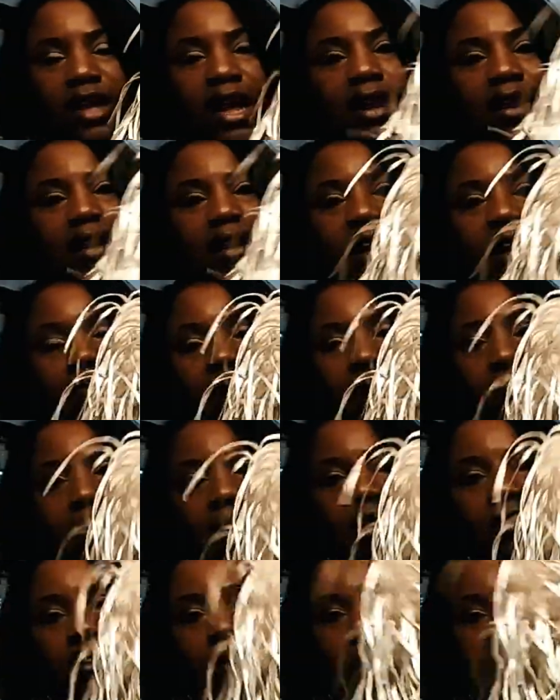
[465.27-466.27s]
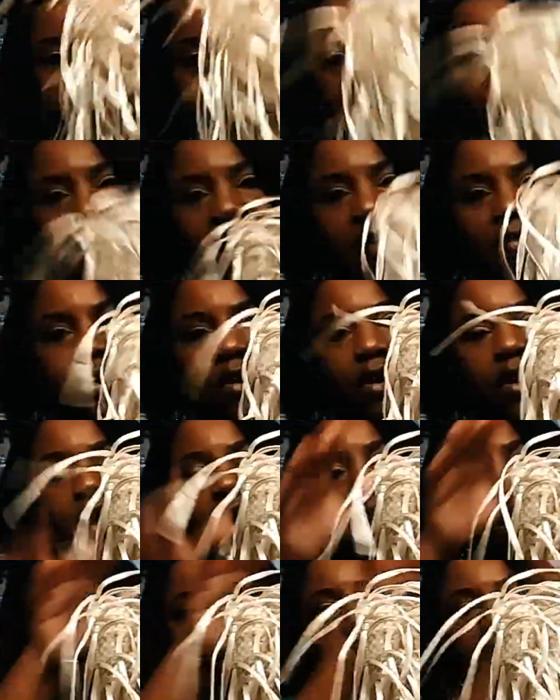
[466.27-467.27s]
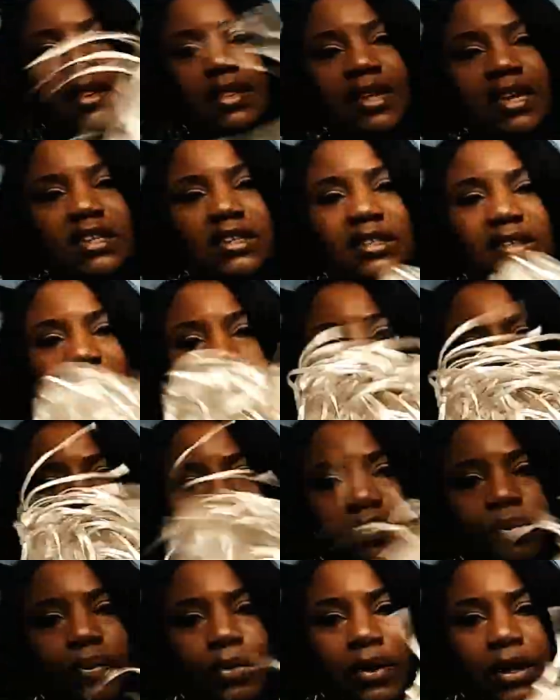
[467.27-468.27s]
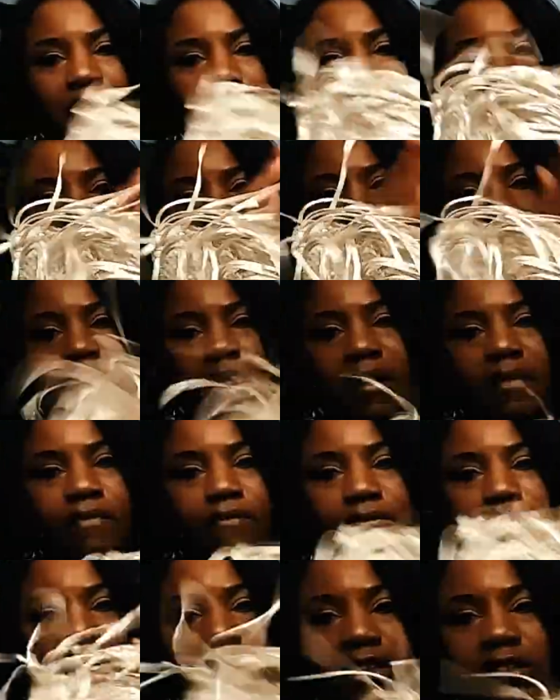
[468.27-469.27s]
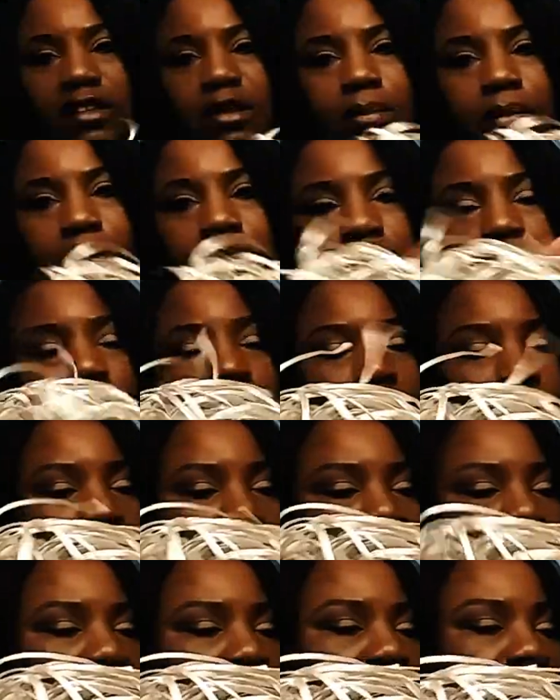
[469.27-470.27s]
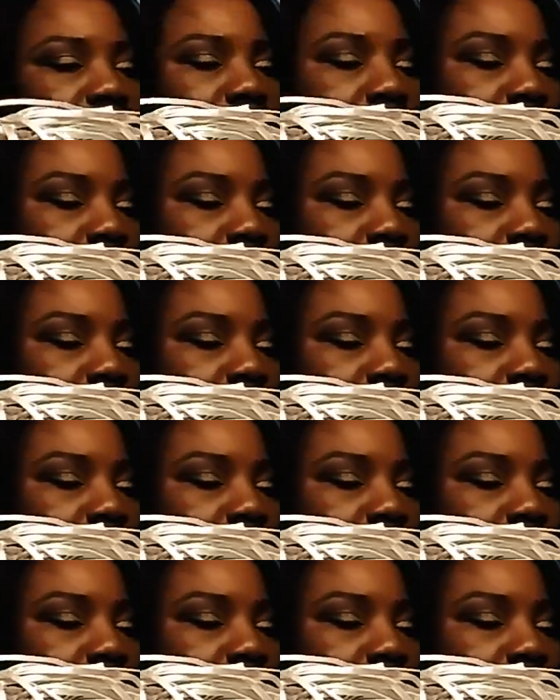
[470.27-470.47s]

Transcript: I love my pillows to be feathered, but this seems pretty flexible and